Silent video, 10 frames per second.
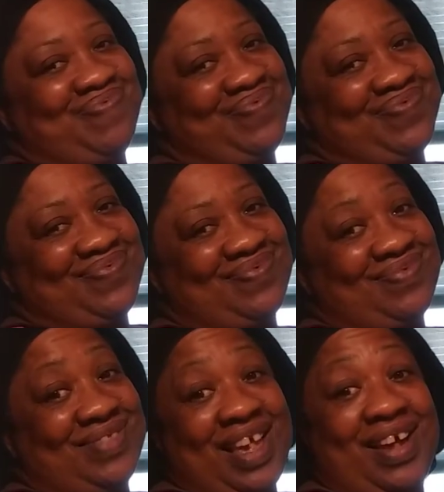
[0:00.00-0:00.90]

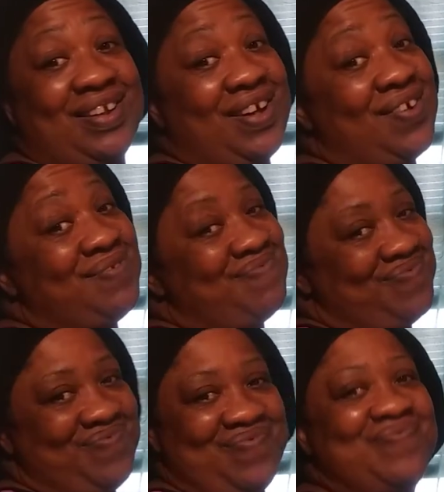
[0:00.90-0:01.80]
Y'all know,
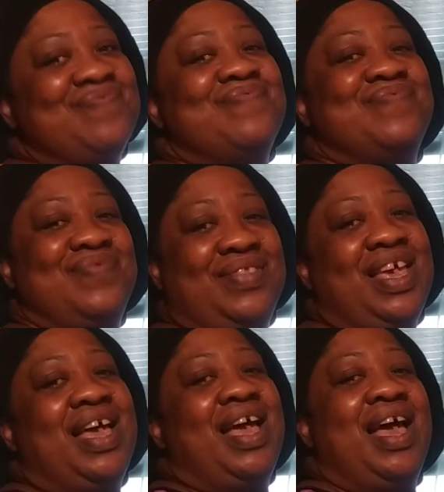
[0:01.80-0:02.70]
mm,
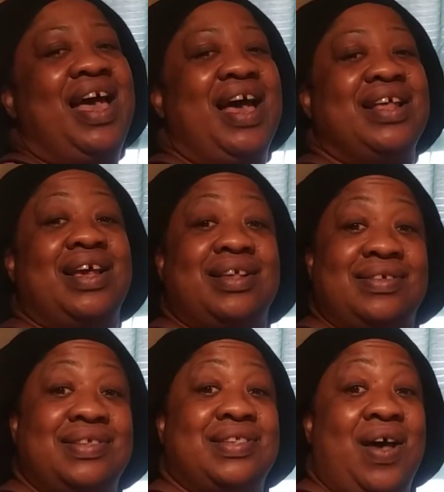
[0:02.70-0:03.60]

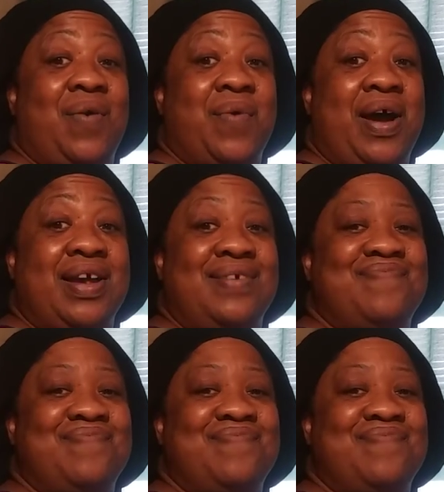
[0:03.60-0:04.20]
it's all right.